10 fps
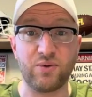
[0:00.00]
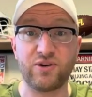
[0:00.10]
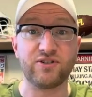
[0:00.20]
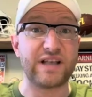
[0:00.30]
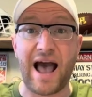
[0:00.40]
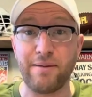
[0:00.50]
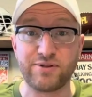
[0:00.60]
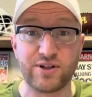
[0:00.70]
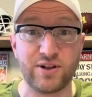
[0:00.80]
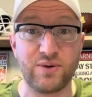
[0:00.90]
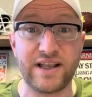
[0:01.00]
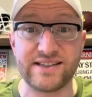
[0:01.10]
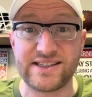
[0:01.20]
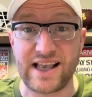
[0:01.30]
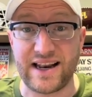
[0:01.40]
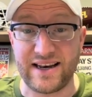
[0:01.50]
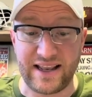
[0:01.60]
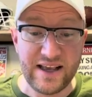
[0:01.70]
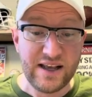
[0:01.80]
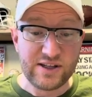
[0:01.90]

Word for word: which is absolute insanity.